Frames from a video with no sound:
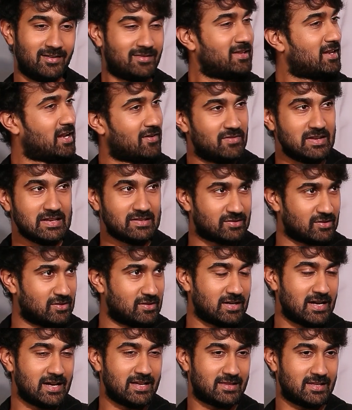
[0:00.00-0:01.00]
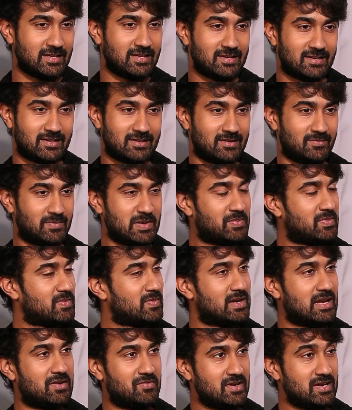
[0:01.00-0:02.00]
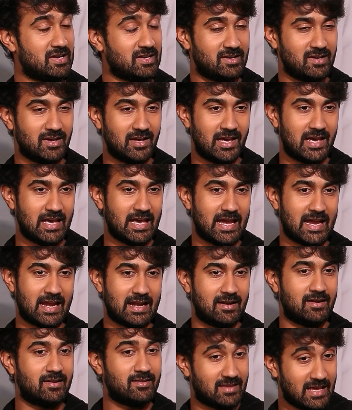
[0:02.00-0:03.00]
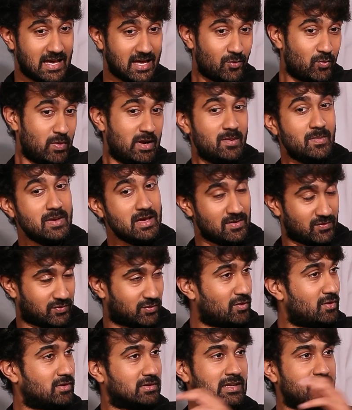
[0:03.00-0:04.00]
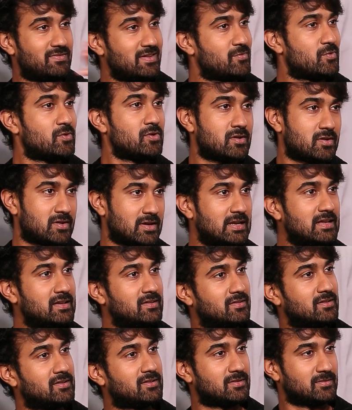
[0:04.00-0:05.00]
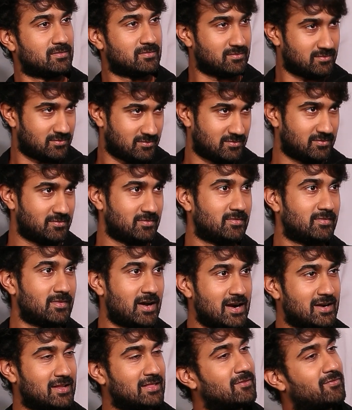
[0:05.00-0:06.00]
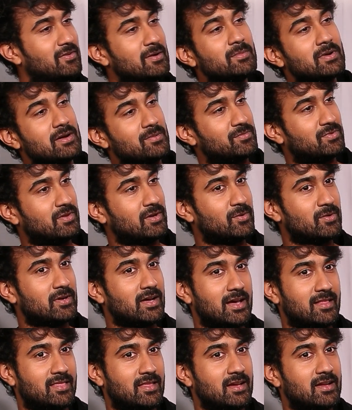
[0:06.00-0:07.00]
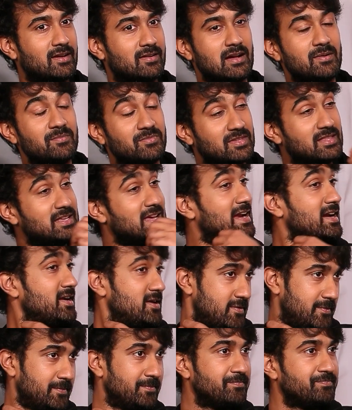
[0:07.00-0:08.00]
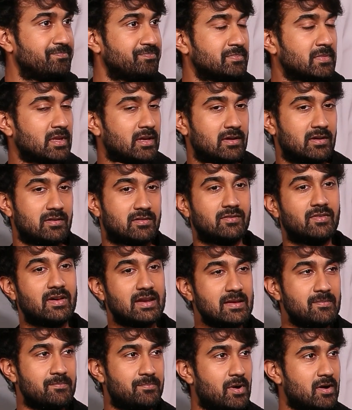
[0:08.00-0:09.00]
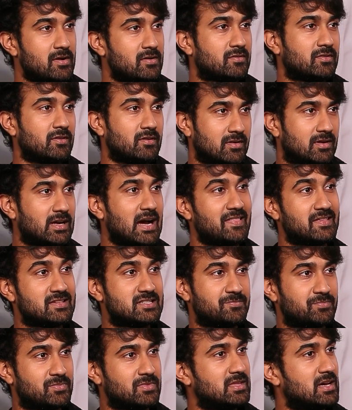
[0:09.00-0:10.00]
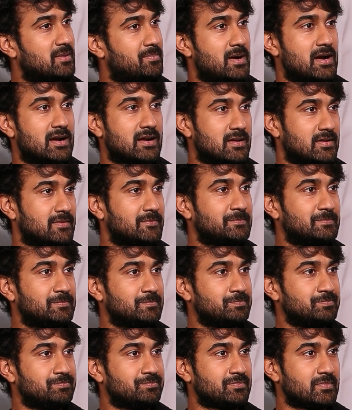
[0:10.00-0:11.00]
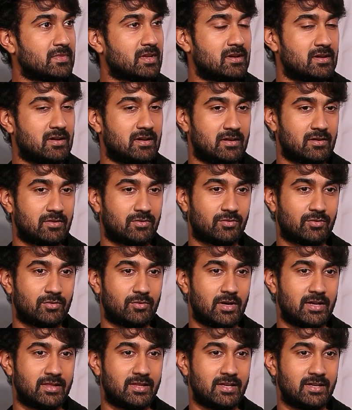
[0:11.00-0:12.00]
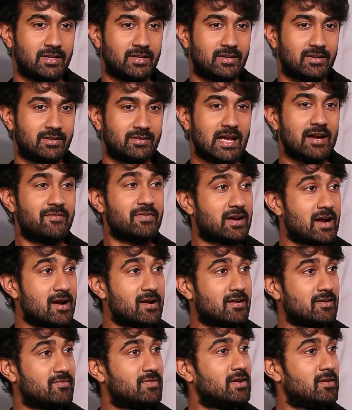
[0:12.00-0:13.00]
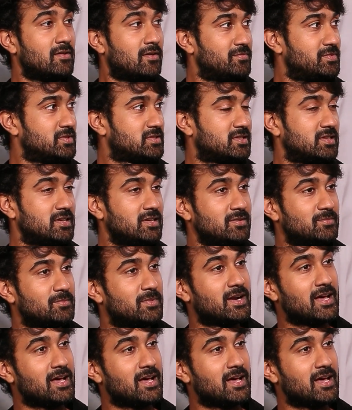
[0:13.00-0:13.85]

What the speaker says: It's a lovely song. I think people will love it. And there will be a song that we won't release it until the film comes out. I think it comes at the end. It's a very important song. Kada cheptunda paata. So I think that we can't reveal obviously. But